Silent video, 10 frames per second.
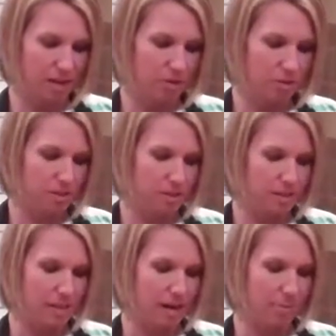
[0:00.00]
and now we're just going
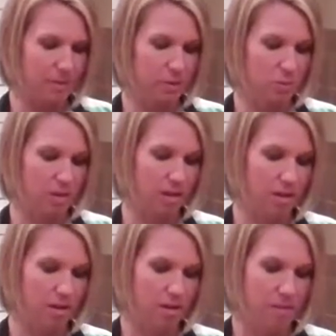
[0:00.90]
to top this with
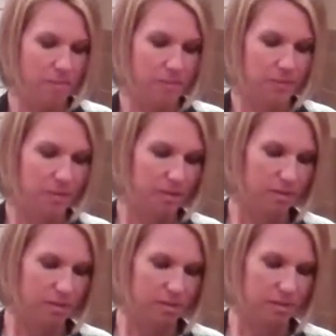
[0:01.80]

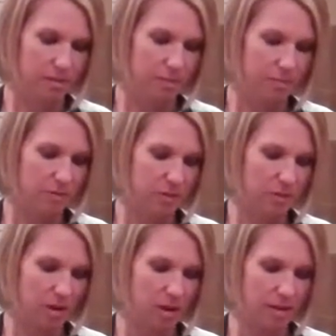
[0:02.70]
some of the
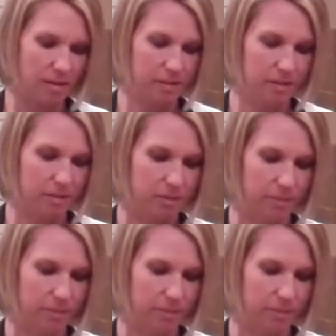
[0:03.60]
sauce.